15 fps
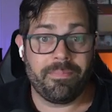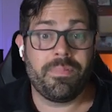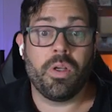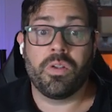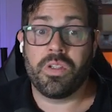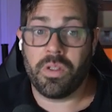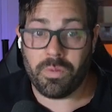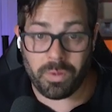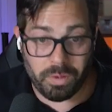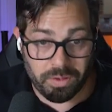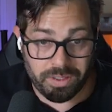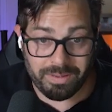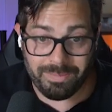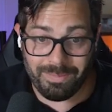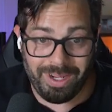Those are the
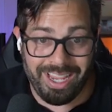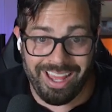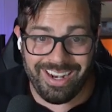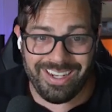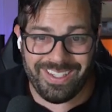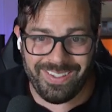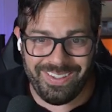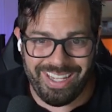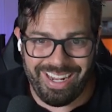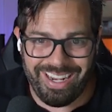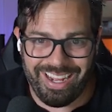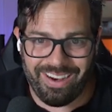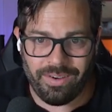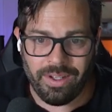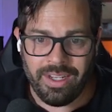rules. We got to do that now.